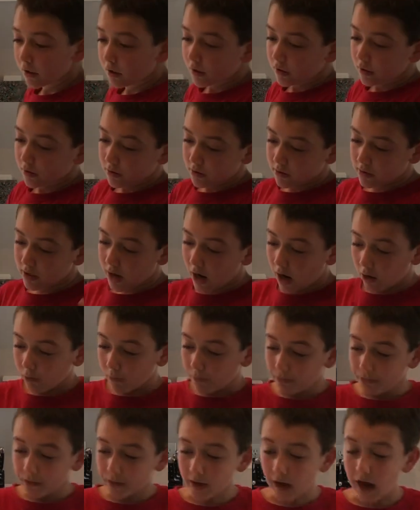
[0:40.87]
So,
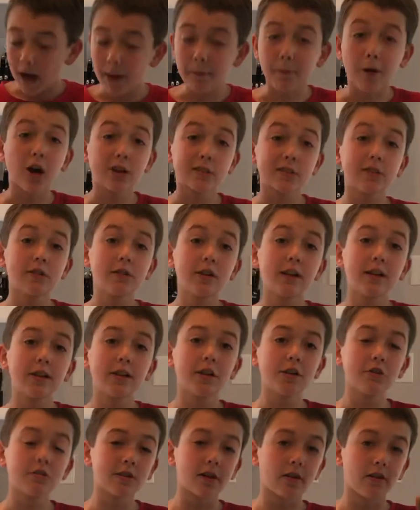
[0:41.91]
I'm also going to
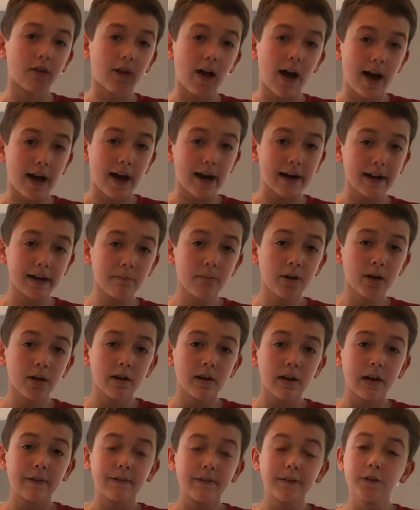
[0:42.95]
use a lime.
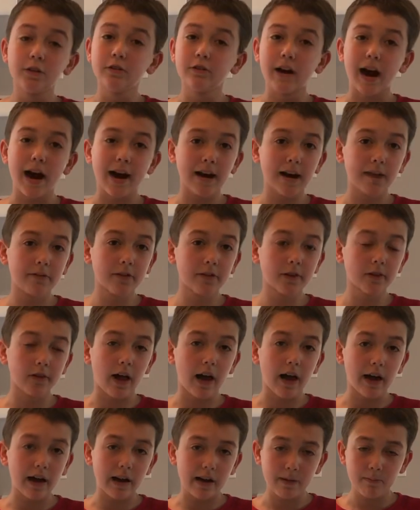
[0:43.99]
If you do not have a
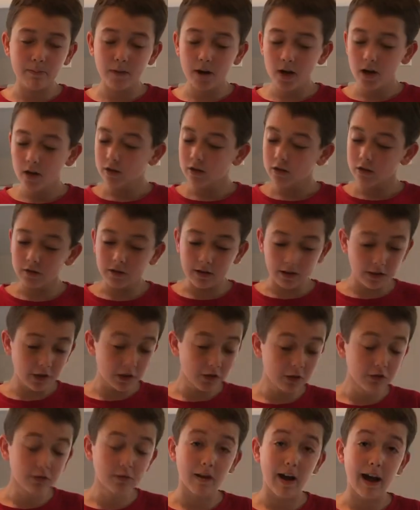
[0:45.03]
lime, you can
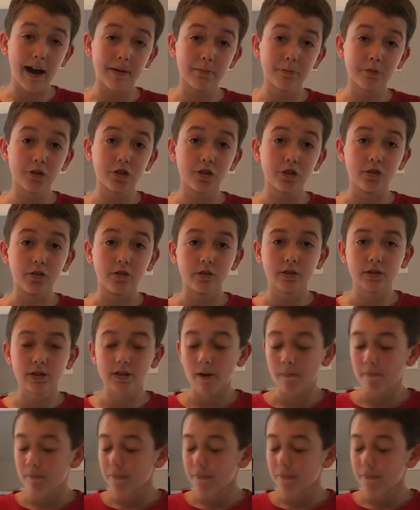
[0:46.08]
use lime juice.